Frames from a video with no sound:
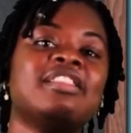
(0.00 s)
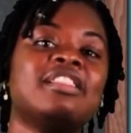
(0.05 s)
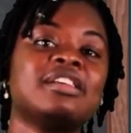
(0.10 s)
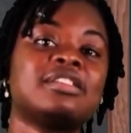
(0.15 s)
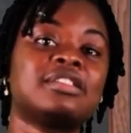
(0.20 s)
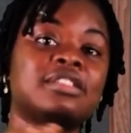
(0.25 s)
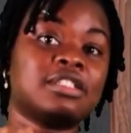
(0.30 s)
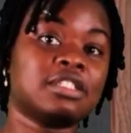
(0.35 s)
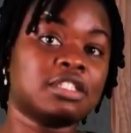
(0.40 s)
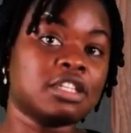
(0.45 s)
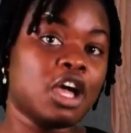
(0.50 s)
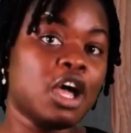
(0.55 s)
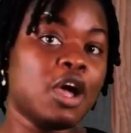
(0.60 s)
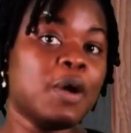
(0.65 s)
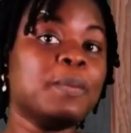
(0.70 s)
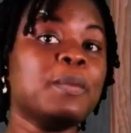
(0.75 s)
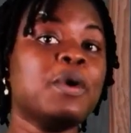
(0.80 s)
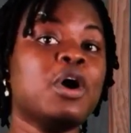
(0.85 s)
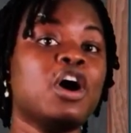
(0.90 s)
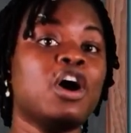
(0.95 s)
the
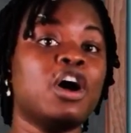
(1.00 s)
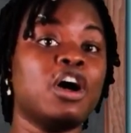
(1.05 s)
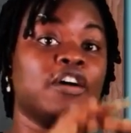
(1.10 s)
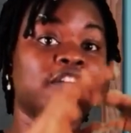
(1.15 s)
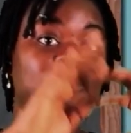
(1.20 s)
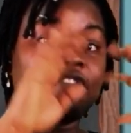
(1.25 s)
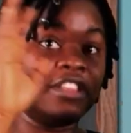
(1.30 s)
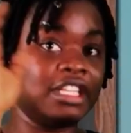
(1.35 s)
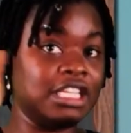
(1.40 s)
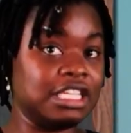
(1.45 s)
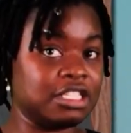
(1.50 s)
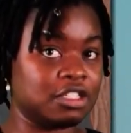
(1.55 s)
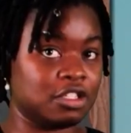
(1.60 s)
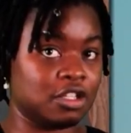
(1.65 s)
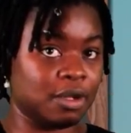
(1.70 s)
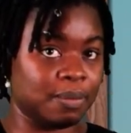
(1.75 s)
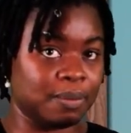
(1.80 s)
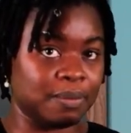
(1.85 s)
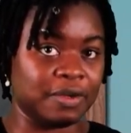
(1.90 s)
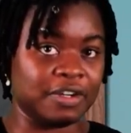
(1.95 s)
sum of these
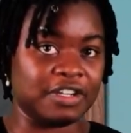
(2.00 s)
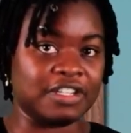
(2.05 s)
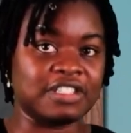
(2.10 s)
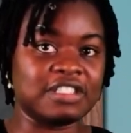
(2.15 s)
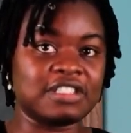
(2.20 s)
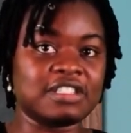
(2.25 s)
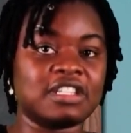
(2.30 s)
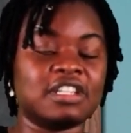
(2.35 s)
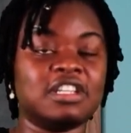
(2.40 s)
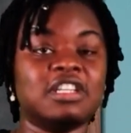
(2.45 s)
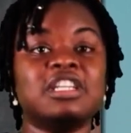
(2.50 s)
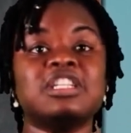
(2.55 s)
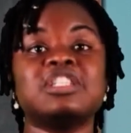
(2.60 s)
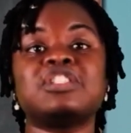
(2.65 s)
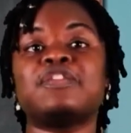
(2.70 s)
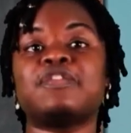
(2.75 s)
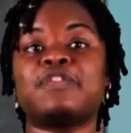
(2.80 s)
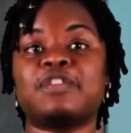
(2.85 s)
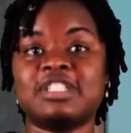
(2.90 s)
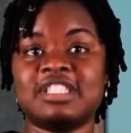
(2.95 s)
numbers
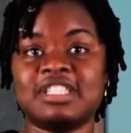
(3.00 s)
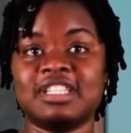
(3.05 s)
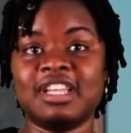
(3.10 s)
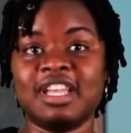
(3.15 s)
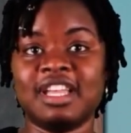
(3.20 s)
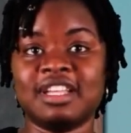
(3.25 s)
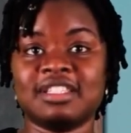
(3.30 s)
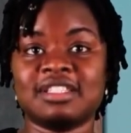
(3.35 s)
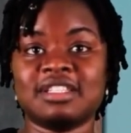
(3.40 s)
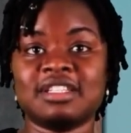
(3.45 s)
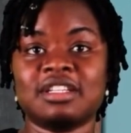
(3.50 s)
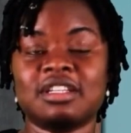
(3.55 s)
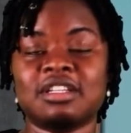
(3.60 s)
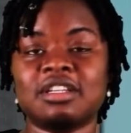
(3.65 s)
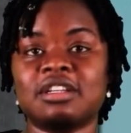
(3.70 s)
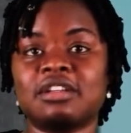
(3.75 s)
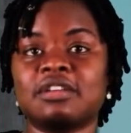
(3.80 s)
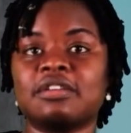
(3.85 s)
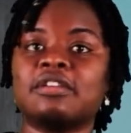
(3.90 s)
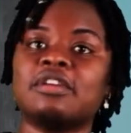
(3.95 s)
is 48.
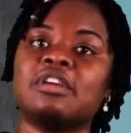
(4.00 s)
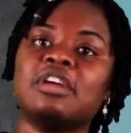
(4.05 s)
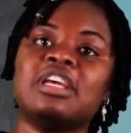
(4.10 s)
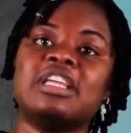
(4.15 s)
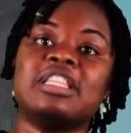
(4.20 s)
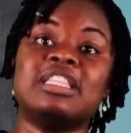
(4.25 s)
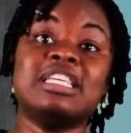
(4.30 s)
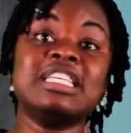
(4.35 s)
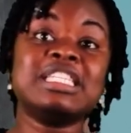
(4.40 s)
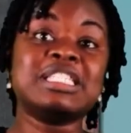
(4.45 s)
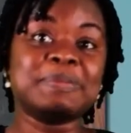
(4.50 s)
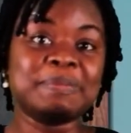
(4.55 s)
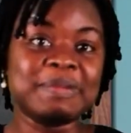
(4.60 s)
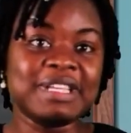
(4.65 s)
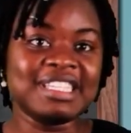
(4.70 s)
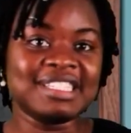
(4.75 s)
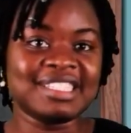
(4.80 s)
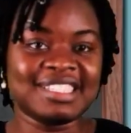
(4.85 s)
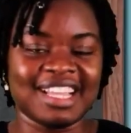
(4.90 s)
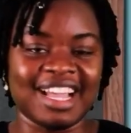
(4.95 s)
This
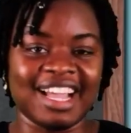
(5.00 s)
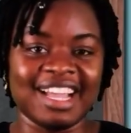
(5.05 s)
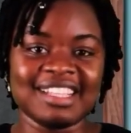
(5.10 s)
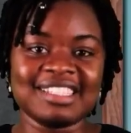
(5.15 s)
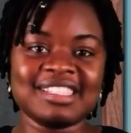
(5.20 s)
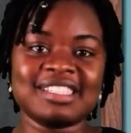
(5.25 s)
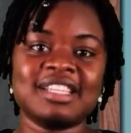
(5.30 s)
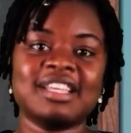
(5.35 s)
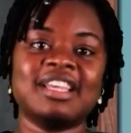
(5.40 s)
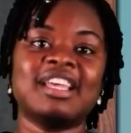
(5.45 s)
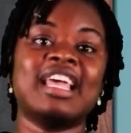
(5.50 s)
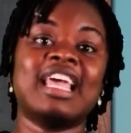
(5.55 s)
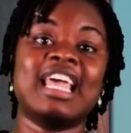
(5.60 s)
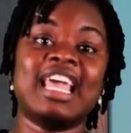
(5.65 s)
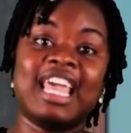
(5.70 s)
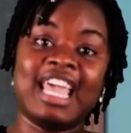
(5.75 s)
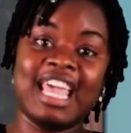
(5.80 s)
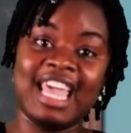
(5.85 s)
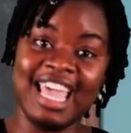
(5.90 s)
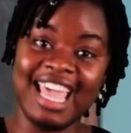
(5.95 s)
means that
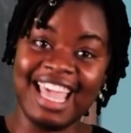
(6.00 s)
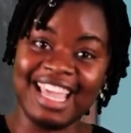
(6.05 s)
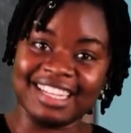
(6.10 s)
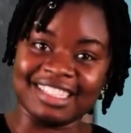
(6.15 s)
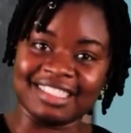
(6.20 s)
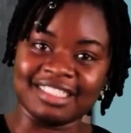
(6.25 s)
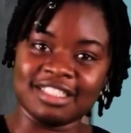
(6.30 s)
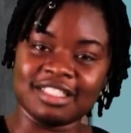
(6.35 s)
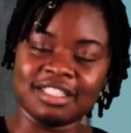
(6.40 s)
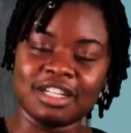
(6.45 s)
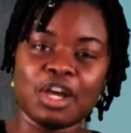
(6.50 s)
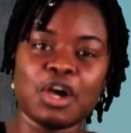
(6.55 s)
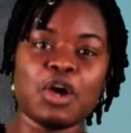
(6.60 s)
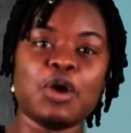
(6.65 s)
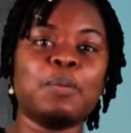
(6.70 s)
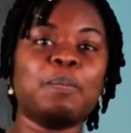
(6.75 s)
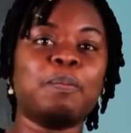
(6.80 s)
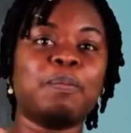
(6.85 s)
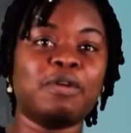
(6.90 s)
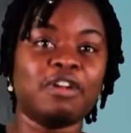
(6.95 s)

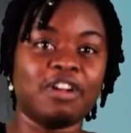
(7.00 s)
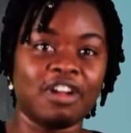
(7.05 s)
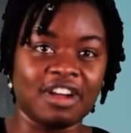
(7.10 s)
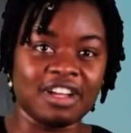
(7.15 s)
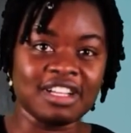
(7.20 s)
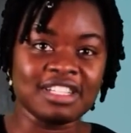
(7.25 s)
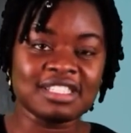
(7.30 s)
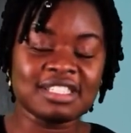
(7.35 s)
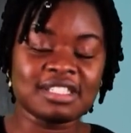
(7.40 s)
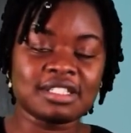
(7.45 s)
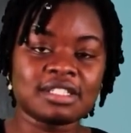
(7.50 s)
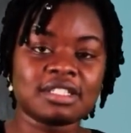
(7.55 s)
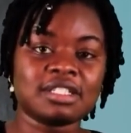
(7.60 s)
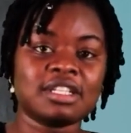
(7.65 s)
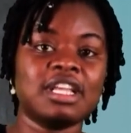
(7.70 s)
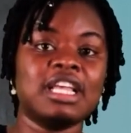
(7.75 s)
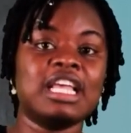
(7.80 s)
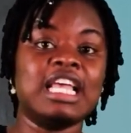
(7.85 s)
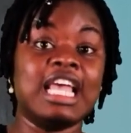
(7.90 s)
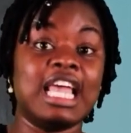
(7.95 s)
n plus
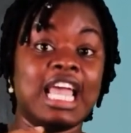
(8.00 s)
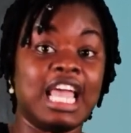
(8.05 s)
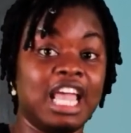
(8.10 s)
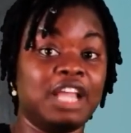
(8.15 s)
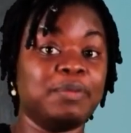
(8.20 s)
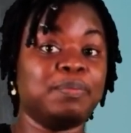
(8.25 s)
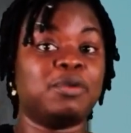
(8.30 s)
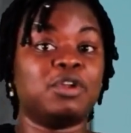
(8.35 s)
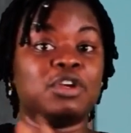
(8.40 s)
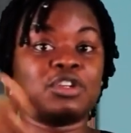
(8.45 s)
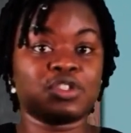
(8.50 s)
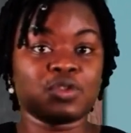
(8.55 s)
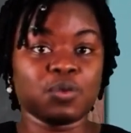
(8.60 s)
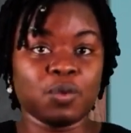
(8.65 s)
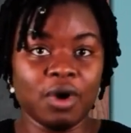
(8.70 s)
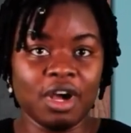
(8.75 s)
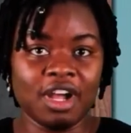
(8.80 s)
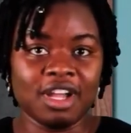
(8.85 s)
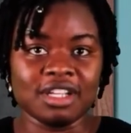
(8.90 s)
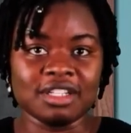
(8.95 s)

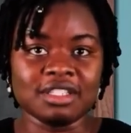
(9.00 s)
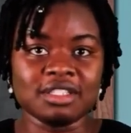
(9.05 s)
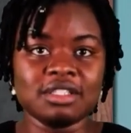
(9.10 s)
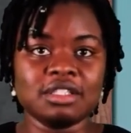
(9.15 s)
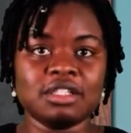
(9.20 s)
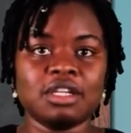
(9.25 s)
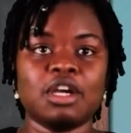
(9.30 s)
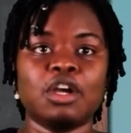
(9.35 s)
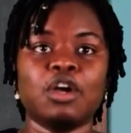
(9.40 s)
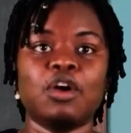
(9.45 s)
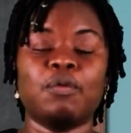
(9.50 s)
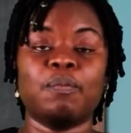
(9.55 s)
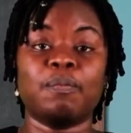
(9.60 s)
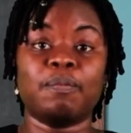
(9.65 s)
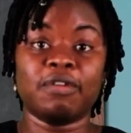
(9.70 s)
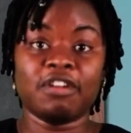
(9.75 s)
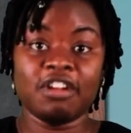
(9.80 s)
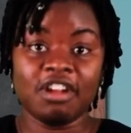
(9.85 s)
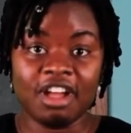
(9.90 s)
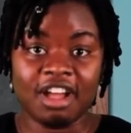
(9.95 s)
1
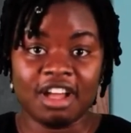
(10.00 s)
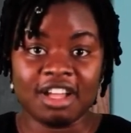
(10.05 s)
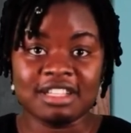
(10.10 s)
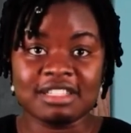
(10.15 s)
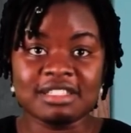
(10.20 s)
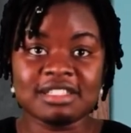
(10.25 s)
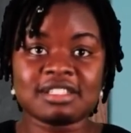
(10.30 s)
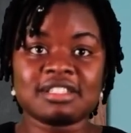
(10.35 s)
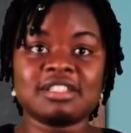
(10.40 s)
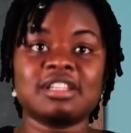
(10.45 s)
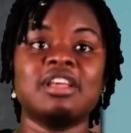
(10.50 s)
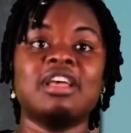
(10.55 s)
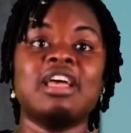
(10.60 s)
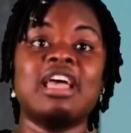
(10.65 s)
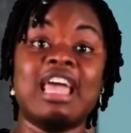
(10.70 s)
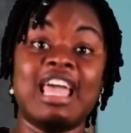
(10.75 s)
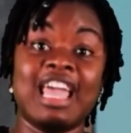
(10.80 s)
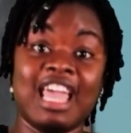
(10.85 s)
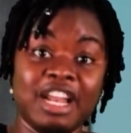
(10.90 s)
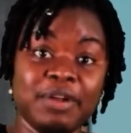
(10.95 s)
plus
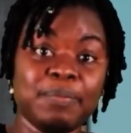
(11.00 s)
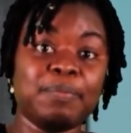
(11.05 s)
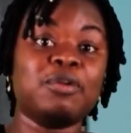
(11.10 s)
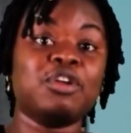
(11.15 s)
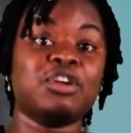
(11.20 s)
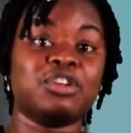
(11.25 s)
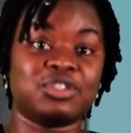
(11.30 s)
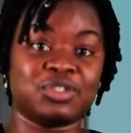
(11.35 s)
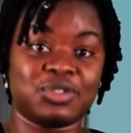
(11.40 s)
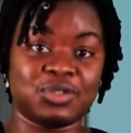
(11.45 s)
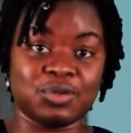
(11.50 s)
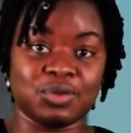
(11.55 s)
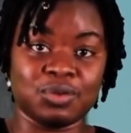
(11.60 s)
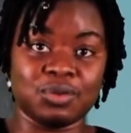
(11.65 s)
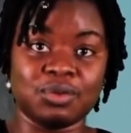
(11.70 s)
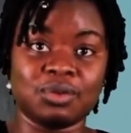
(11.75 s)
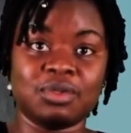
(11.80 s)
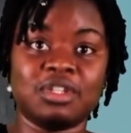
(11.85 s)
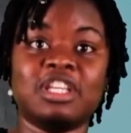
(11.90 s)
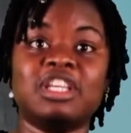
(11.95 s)
n plus
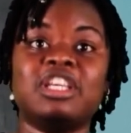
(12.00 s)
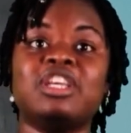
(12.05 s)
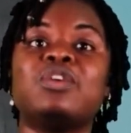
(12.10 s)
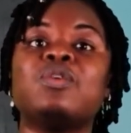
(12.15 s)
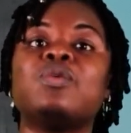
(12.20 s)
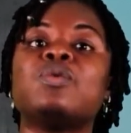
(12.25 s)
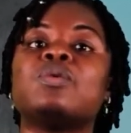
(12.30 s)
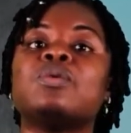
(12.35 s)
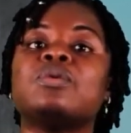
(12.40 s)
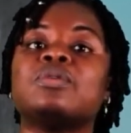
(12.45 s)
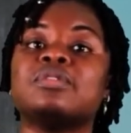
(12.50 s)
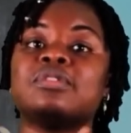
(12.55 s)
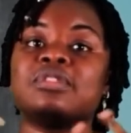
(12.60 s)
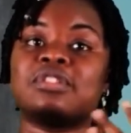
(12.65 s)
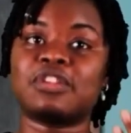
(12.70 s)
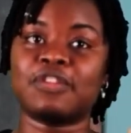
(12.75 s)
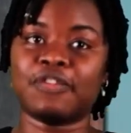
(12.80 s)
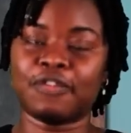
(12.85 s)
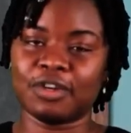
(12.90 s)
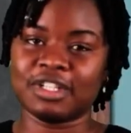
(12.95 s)
2
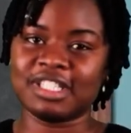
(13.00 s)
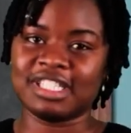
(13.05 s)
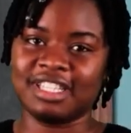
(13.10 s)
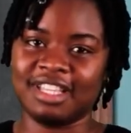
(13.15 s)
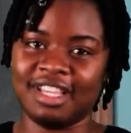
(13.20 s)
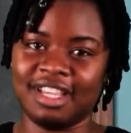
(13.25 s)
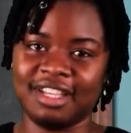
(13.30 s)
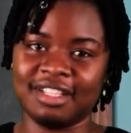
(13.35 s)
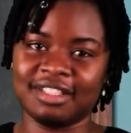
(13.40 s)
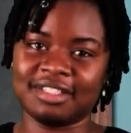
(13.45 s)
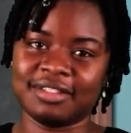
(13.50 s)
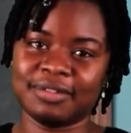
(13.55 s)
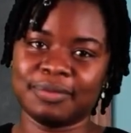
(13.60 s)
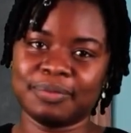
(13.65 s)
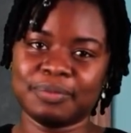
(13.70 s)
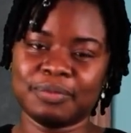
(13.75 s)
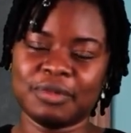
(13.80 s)
equals 48.